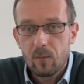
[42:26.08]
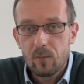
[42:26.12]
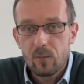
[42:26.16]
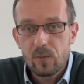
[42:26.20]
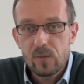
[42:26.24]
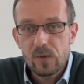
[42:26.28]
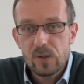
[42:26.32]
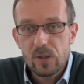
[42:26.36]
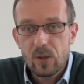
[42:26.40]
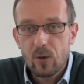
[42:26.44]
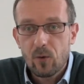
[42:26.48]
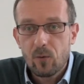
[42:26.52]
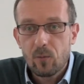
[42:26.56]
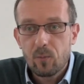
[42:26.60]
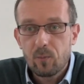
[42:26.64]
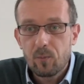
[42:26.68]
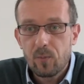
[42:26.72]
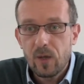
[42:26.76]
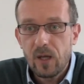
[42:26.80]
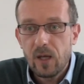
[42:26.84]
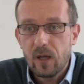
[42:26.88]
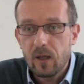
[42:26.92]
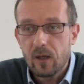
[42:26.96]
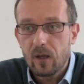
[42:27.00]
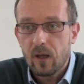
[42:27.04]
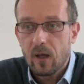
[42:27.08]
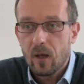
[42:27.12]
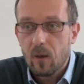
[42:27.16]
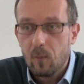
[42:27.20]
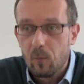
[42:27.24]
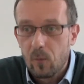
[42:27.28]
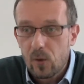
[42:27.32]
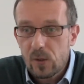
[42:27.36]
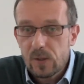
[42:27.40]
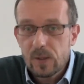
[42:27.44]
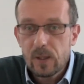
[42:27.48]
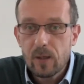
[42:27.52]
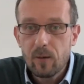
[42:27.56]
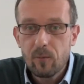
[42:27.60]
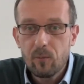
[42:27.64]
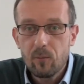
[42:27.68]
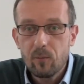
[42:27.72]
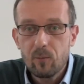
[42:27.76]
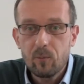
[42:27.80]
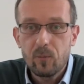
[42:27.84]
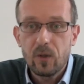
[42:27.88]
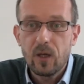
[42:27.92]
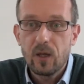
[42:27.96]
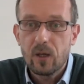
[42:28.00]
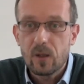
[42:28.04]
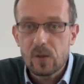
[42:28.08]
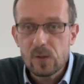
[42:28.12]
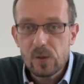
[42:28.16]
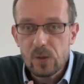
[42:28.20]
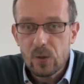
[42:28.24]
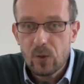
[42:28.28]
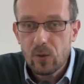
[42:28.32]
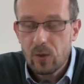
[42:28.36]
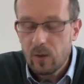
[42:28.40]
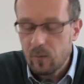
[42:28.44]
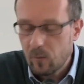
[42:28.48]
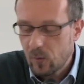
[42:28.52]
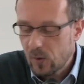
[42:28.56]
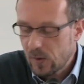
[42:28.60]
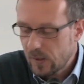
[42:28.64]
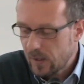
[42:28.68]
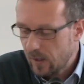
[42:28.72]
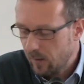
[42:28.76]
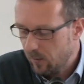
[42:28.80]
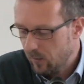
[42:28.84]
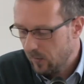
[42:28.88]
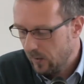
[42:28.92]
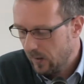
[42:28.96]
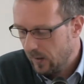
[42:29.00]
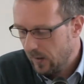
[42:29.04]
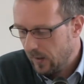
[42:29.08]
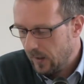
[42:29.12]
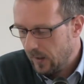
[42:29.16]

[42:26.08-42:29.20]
So being a Muslim, being a Sunni Muslim.